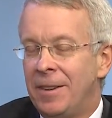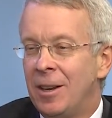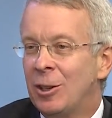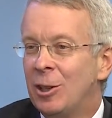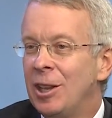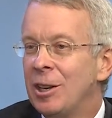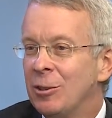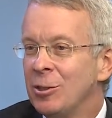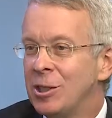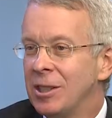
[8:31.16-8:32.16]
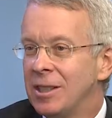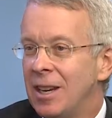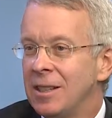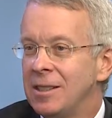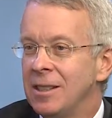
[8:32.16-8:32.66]
A clinical
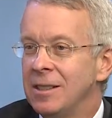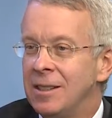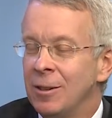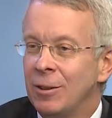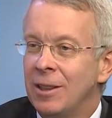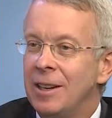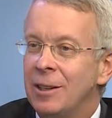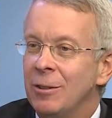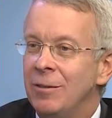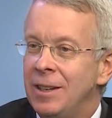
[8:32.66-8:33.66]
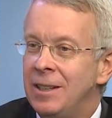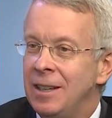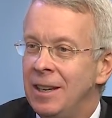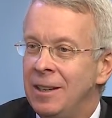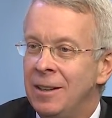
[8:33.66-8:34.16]
success is their clinical
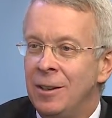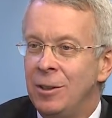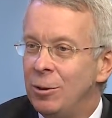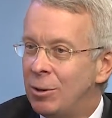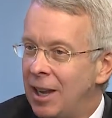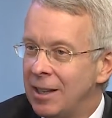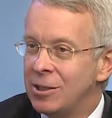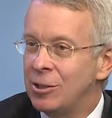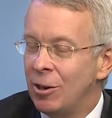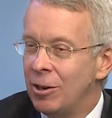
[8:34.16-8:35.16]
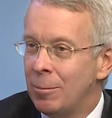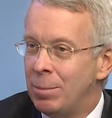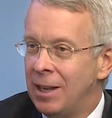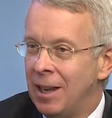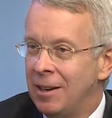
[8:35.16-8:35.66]
VT, you can't start
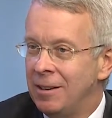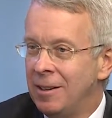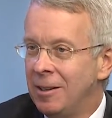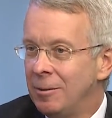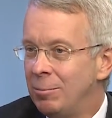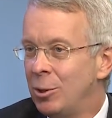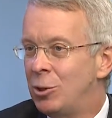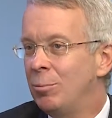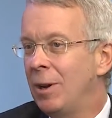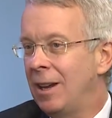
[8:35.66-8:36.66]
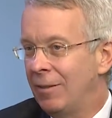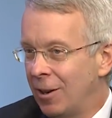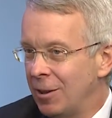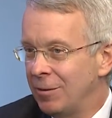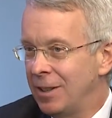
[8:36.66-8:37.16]
up again, but you may have
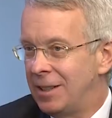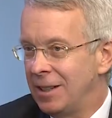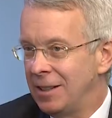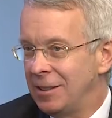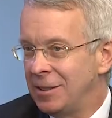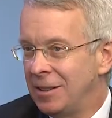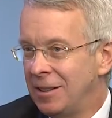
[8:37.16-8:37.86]
other VTs.